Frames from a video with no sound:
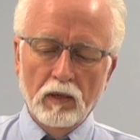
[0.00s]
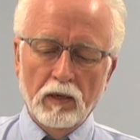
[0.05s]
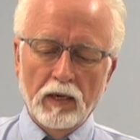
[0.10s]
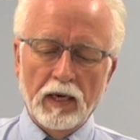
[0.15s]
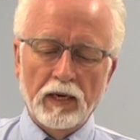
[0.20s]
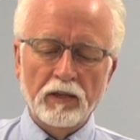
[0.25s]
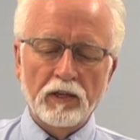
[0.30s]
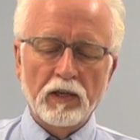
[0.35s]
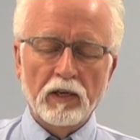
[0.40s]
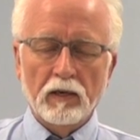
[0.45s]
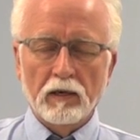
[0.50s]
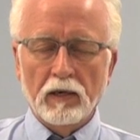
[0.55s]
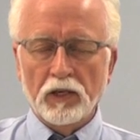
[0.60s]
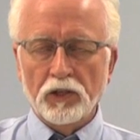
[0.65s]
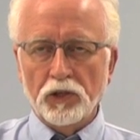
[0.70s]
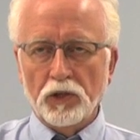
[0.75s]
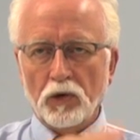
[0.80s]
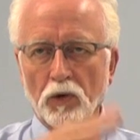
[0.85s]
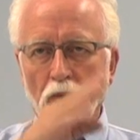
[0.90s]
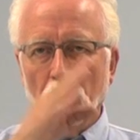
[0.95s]
And then
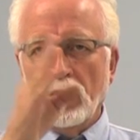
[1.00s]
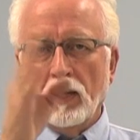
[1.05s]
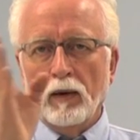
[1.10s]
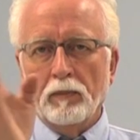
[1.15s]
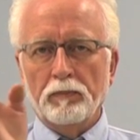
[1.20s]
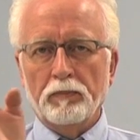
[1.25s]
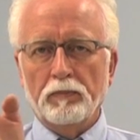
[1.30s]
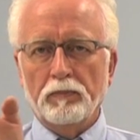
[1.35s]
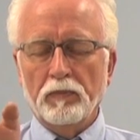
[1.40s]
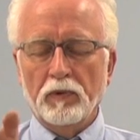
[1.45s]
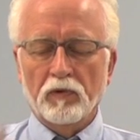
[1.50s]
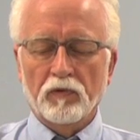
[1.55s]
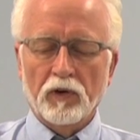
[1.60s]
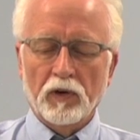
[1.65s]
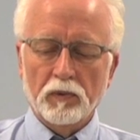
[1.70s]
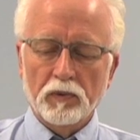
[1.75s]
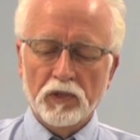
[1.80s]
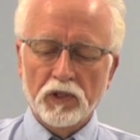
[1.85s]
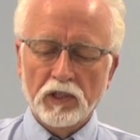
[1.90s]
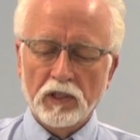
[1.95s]
as you go up, the
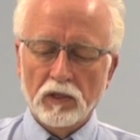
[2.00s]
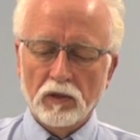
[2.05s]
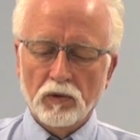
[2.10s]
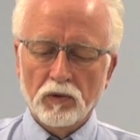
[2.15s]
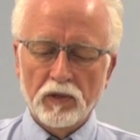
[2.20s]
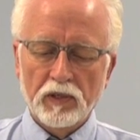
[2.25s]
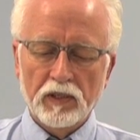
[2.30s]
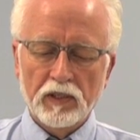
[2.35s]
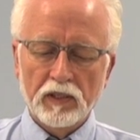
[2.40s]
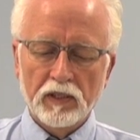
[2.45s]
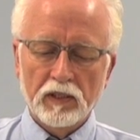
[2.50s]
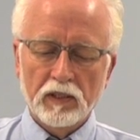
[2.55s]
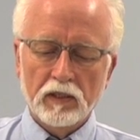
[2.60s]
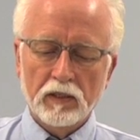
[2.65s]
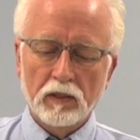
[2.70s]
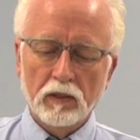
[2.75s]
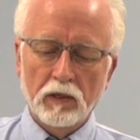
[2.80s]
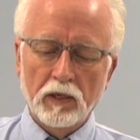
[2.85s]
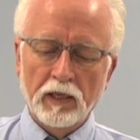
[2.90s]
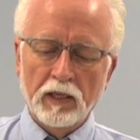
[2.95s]
frequency
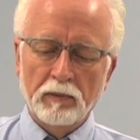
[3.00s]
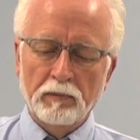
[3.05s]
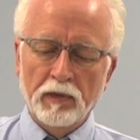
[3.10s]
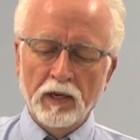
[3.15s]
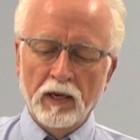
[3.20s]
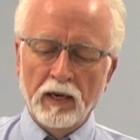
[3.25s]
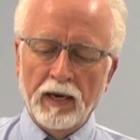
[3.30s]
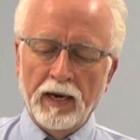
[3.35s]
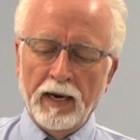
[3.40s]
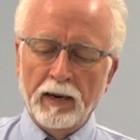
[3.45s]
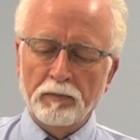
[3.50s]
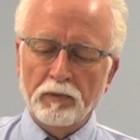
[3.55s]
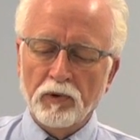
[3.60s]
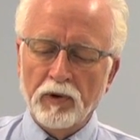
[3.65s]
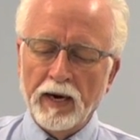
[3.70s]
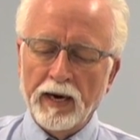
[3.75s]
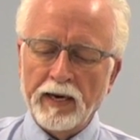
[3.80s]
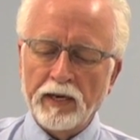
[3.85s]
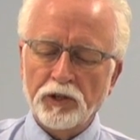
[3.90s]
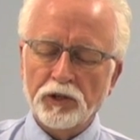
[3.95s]
increases. In the milliamp
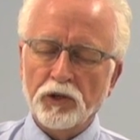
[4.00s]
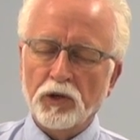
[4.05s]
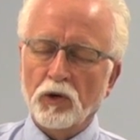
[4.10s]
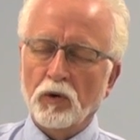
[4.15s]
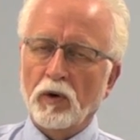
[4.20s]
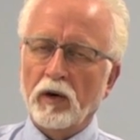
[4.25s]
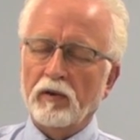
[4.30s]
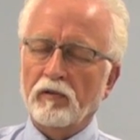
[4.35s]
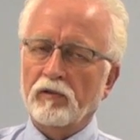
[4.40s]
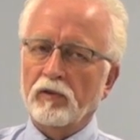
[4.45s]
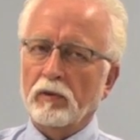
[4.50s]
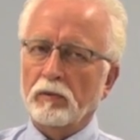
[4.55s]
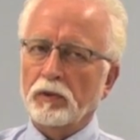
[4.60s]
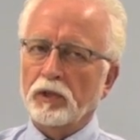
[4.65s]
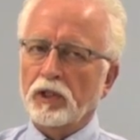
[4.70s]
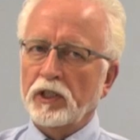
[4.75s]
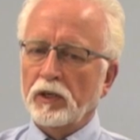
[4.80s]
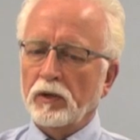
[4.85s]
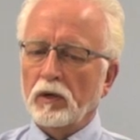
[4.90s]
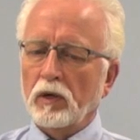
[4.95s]
range, you're going
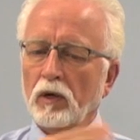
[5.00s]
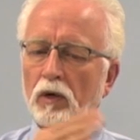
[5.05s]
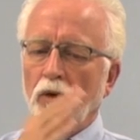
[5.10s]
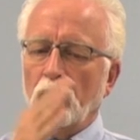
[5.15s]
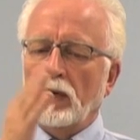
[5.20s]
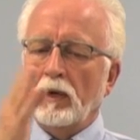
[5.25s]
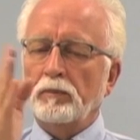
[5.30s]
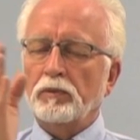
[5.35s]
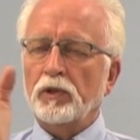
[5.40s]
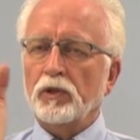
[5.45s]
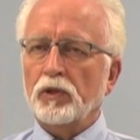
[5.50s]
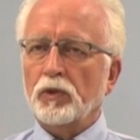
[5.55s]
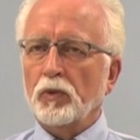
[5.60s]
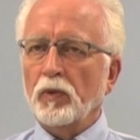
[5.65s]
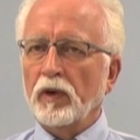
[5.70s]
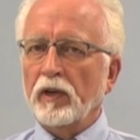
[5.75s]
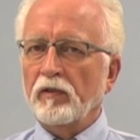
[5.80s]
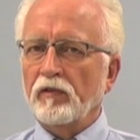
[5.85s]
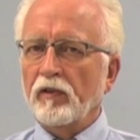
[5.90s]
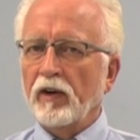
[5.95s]
from 0 up to
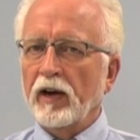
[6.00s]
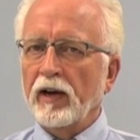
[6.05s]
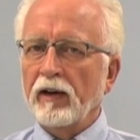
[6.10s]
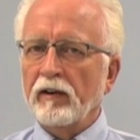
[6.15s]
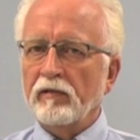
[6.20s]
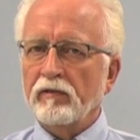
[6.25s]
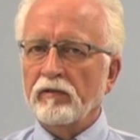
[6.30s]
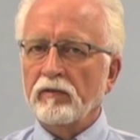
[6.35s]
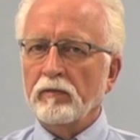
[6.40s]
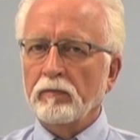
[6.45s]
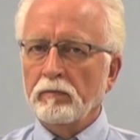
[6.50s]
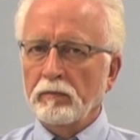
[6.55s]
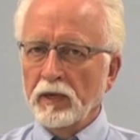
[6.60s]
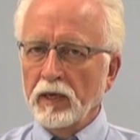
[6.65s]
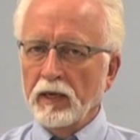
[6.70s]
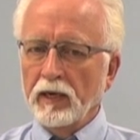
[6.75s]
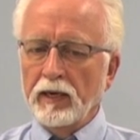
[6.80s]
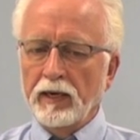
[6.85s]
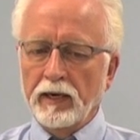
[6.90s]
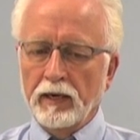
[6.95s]
25
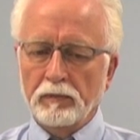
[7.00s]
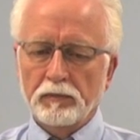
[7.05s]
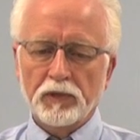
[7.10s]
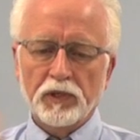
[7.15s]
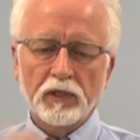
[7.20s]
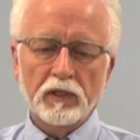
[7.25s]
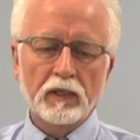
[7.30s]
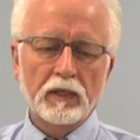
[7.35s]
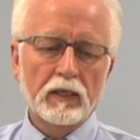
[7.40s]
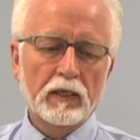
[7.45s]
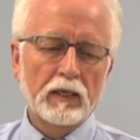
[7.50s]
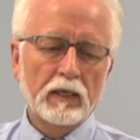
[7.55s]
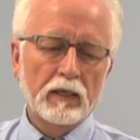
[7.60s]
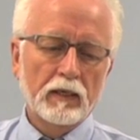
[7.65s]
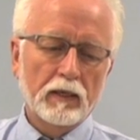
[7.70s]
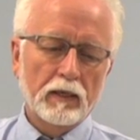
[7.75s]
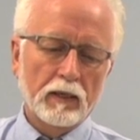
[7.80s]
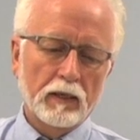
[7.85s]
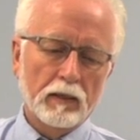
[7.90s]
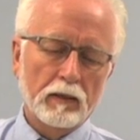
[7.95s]
milliamps.
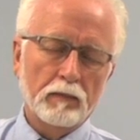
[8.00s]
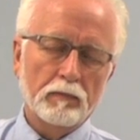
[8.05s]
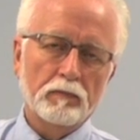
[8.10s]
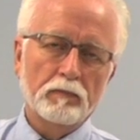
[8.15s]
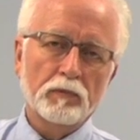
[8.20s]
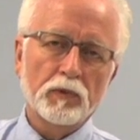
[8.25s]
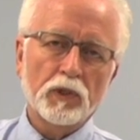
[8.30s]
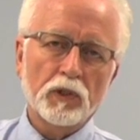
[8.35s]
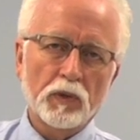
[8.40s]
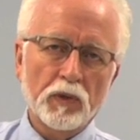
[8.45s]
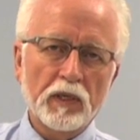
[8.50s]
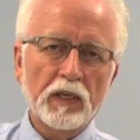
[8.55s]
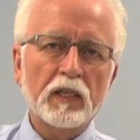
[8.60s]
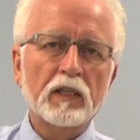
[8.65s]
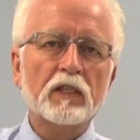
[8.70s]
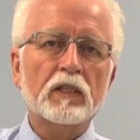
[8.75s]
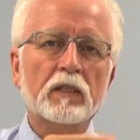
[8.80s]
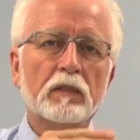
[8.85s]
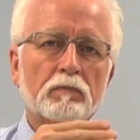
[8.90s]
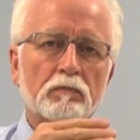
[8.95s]
Um, so it
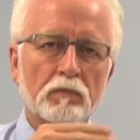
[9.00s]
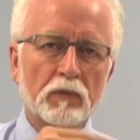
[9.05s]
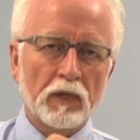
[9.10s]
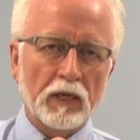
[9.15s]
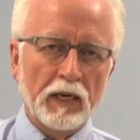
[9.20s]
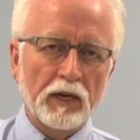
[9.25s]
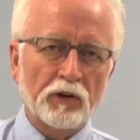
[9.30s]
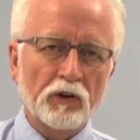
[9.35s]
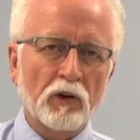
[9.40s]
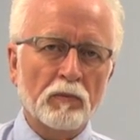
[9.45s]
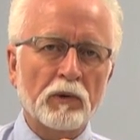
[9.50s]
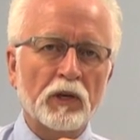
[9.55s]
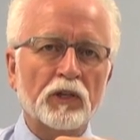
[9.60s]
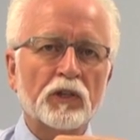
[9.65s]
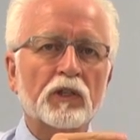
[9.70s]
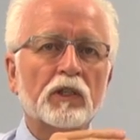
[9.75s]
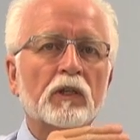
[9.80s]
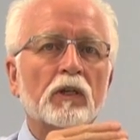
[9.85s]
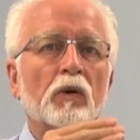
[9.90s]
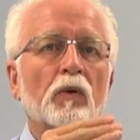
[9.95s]
gets, the
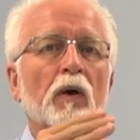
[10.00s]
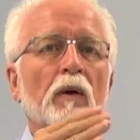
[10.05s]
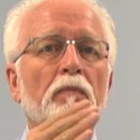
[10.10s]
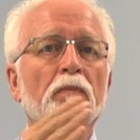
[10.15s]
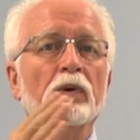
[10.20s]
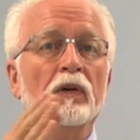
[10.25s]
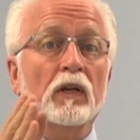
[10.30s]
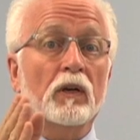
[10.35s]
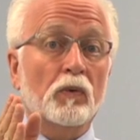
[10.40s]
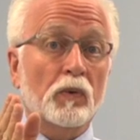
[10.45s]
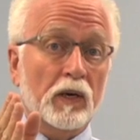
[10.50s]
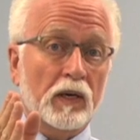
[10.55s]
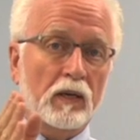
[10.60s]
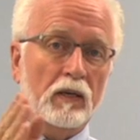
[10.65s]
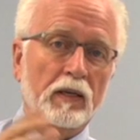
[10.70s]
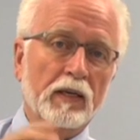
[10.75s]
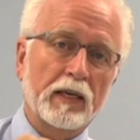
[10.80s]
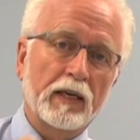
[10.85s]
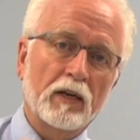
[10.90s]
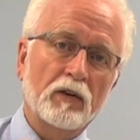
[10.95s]
increments go up pretty
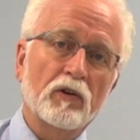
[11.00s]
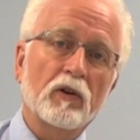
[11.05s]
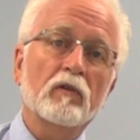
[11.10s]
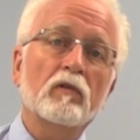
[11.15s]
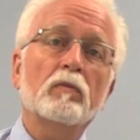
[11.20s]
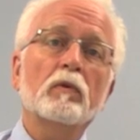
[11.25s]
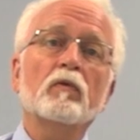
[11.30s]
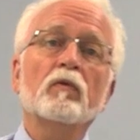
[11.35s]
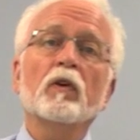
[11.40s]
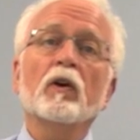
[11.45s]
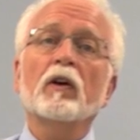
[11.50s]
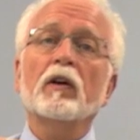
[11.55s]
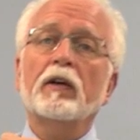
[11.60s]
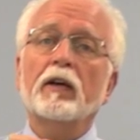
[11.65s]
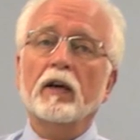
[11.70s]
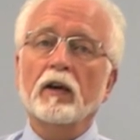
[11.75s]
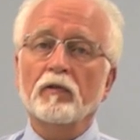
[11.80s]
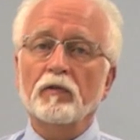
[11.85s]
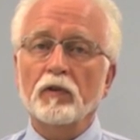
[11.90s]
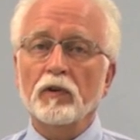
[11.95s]
quickly and you have to be very
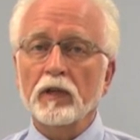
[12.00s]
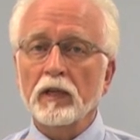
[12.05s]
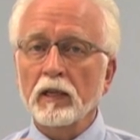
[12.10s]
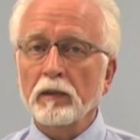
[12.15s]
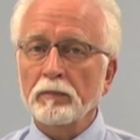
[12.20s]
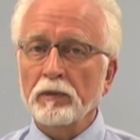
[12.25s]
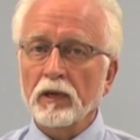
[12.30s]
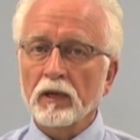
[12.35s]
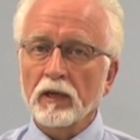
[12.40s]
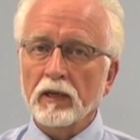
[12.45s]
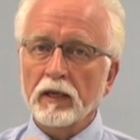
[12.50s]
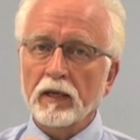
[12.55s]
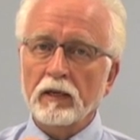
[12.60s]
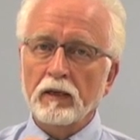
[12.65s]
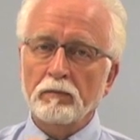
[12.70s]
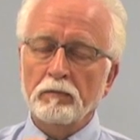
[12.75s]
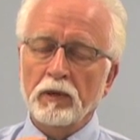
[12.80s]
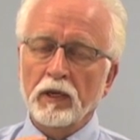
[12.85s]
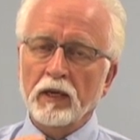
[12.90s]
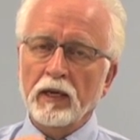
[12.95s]
careful in the
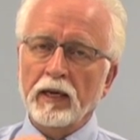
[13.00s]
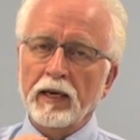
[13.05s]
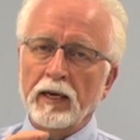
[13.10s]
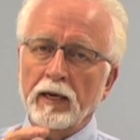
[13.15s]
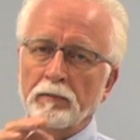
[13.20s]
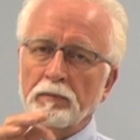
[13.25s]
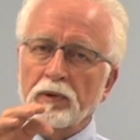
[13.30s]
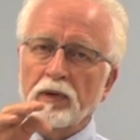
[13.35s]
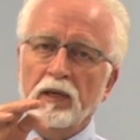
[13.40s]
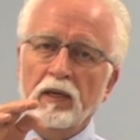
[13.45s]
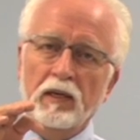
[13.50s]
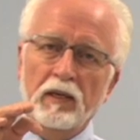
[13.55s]
milliamp